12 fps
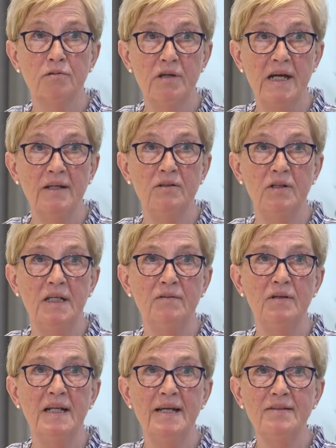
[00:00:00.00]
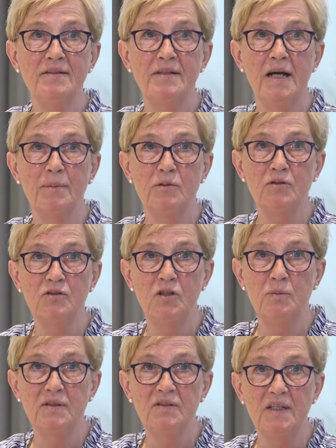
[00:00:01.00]
create an even less
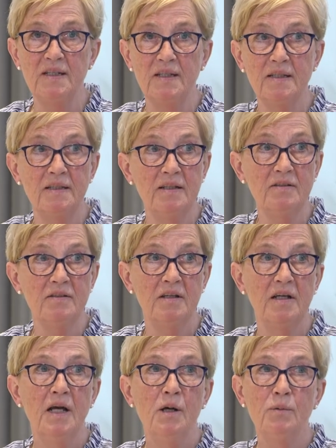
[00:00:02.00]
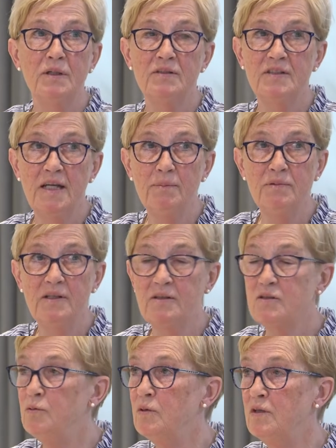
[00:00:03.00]
time-consuming SITA test with the same
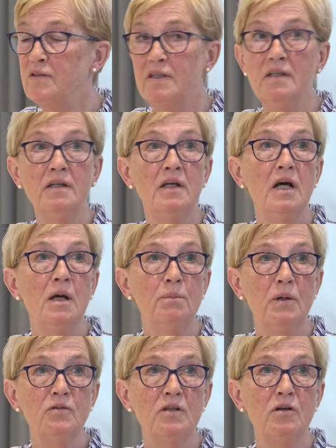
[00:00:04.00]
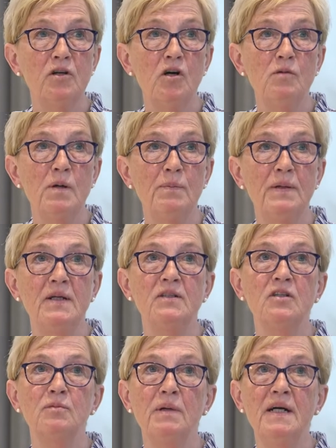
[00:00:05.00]
test quality, most glaucoma
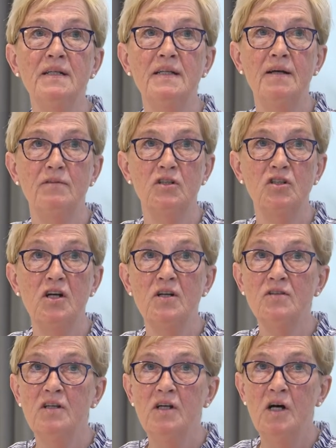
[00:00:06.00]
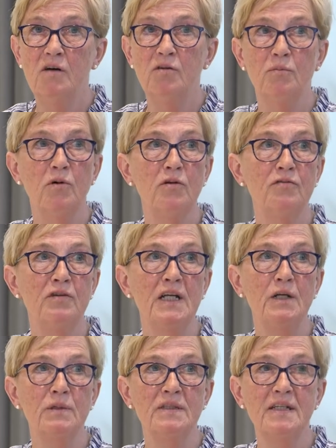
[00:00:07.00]
patients might have the chance of a more
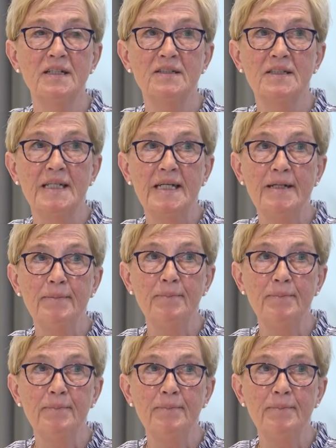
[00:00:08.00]
frequent testing